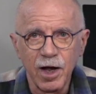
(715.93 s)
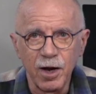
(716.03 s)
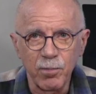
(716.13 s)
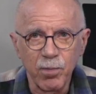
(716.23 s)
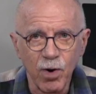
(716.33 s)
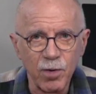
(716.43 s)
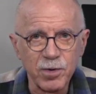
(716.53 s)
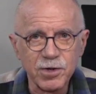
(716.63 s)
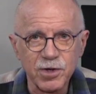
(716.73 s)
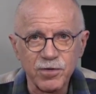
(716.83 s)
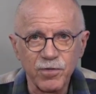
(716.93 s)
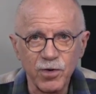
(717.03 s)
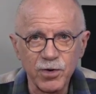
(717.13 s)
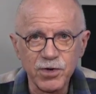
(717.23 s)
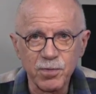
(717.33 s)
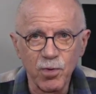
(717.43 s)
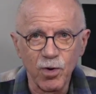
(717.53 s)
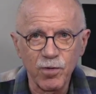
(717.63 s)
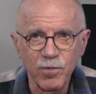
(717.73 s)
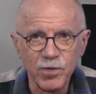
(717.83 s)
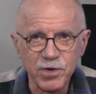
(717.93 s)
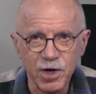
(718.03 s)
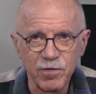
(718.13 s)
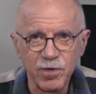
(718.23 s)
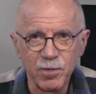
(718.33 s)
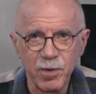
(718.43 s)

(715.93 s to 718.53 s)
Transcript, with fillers: and promised his full support for saving the